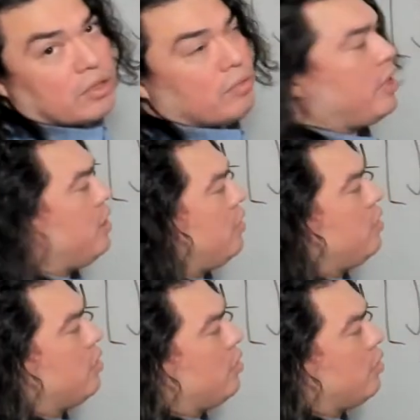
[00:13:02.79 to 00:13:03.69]
right?
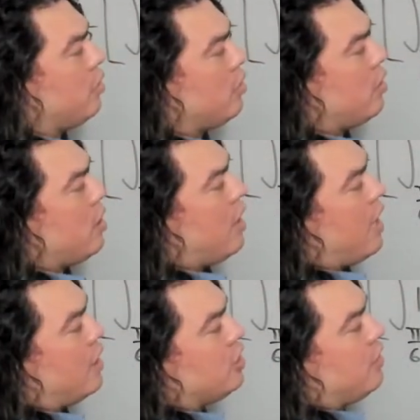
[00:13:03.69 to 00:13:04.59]

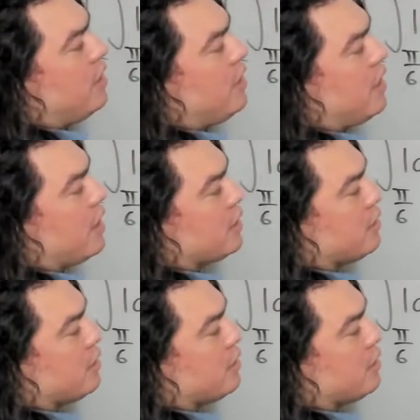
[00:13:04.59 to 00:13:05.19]
I just have a dx.